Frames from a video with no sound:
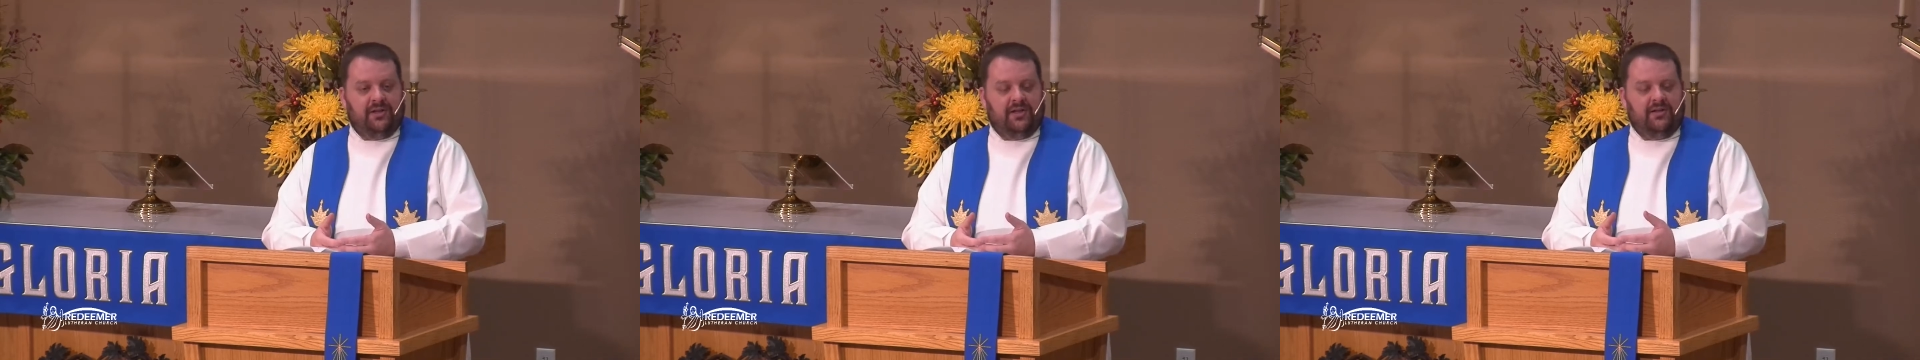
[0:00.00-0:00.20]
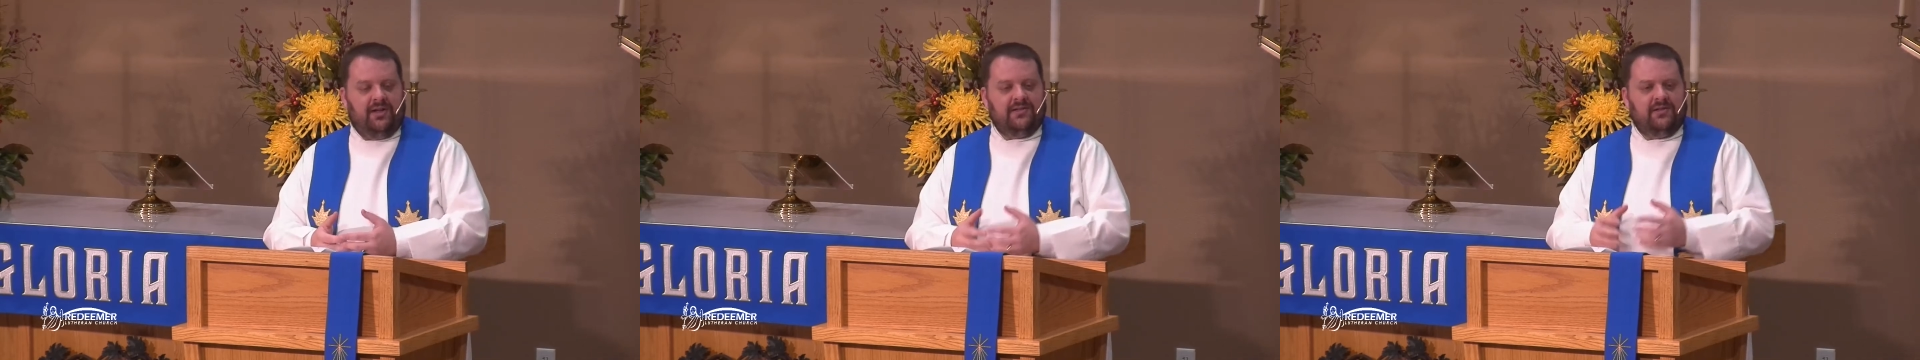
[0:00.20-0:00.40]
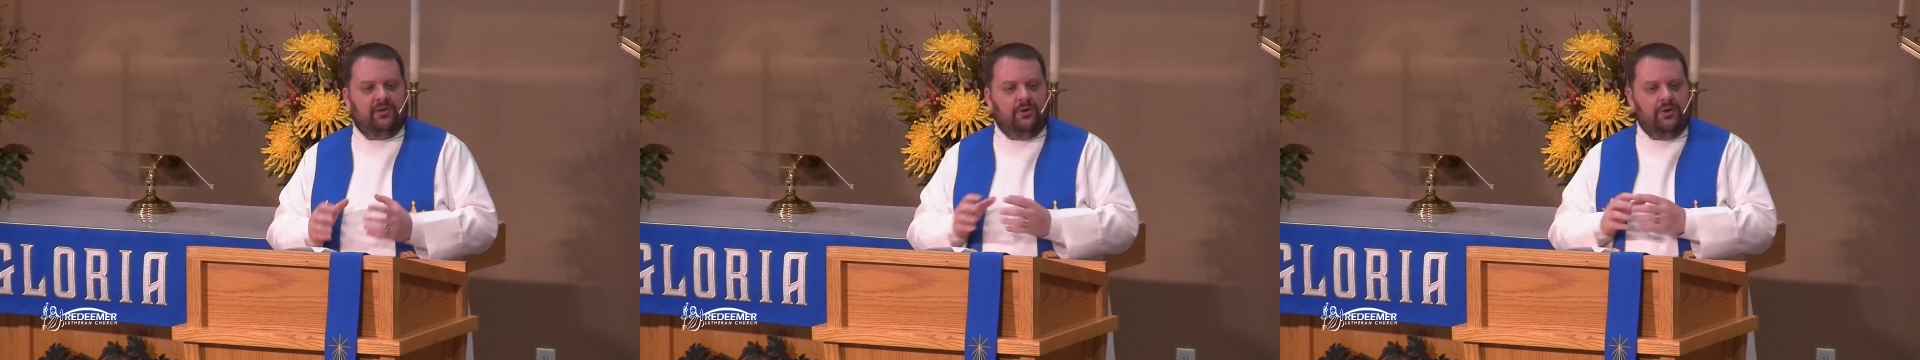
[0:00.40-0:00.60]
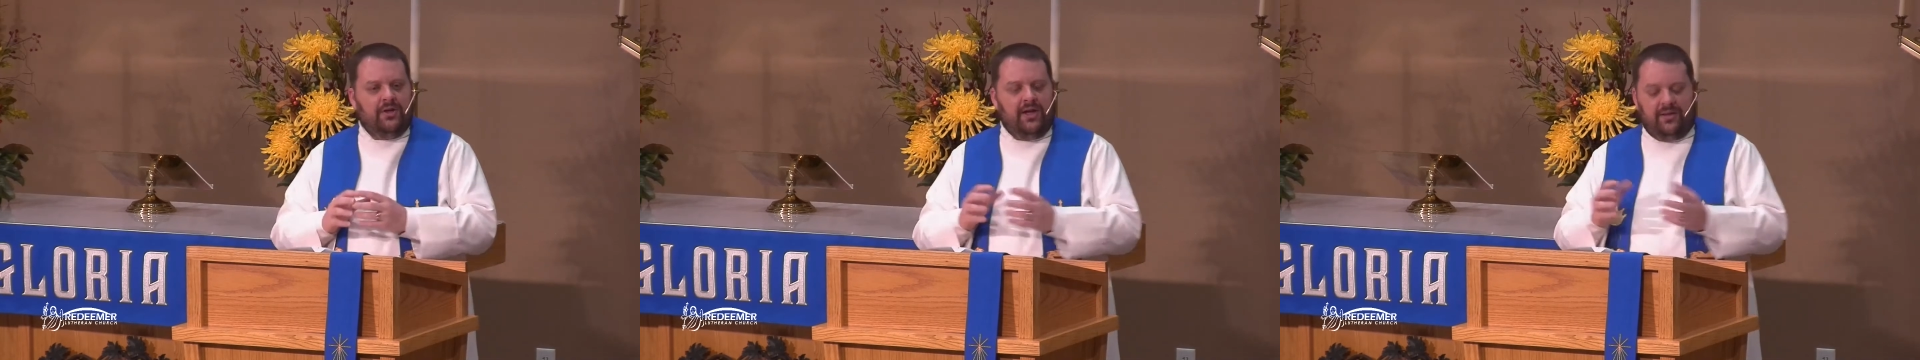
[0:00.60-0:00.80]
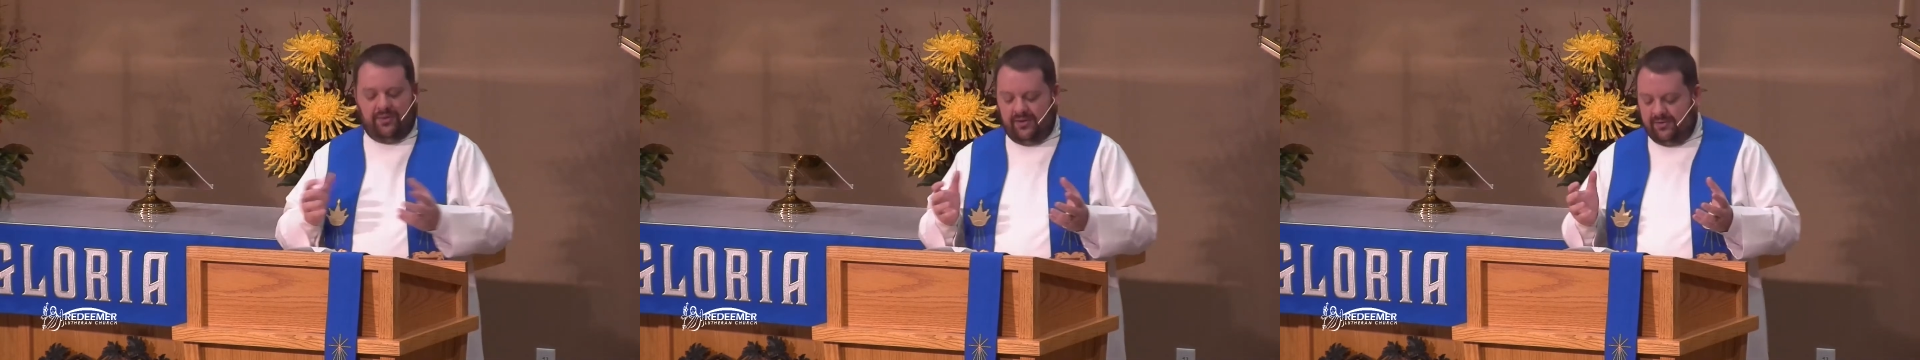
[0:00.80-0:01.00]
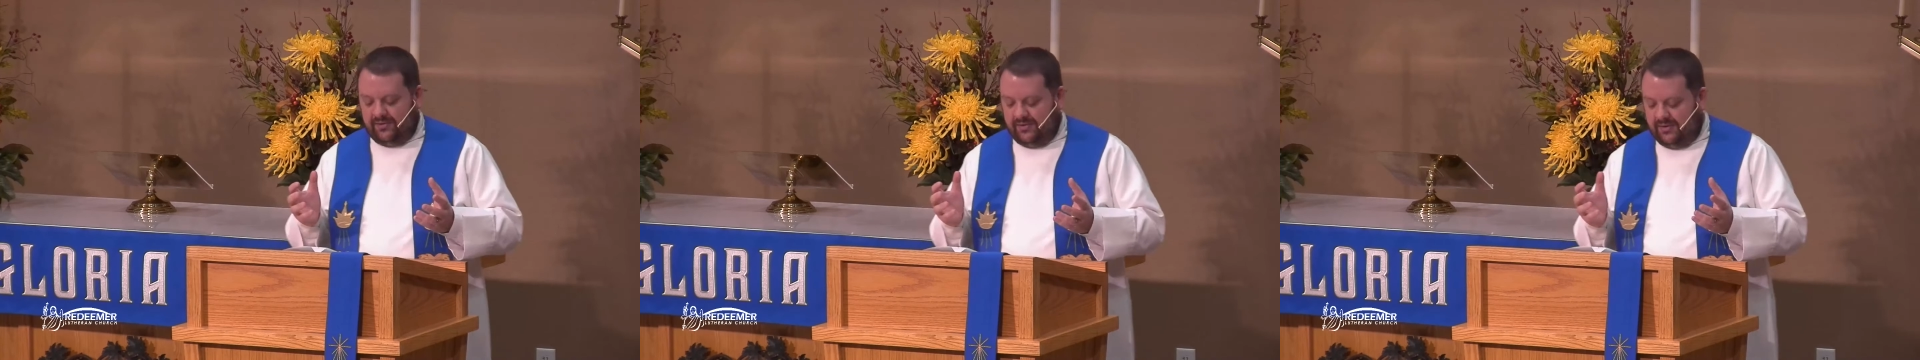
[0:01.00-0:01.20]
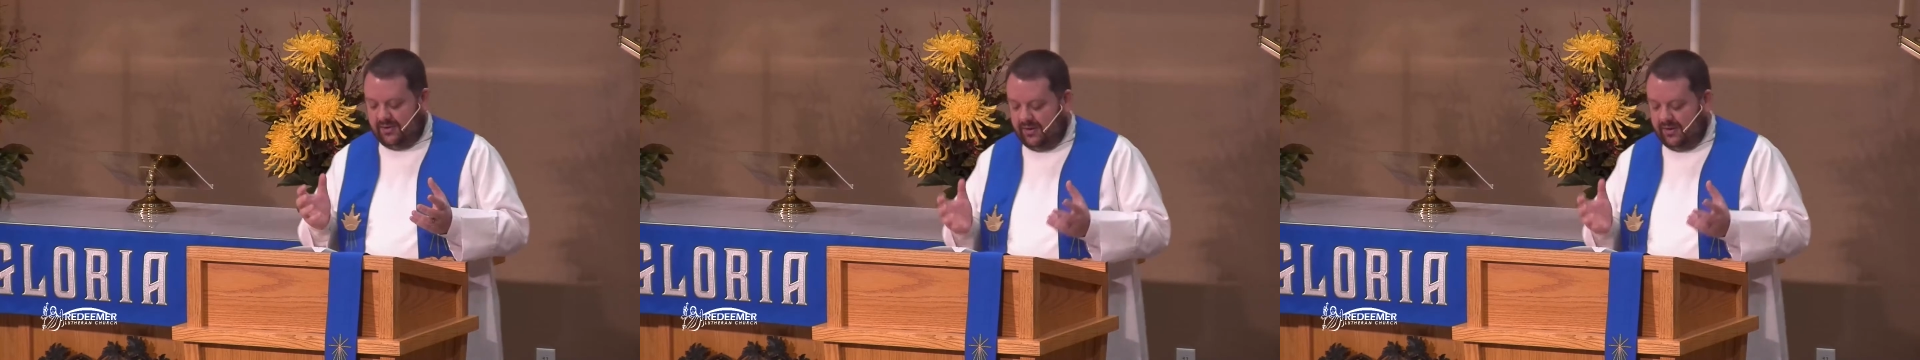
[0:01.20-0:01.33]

Let's look at this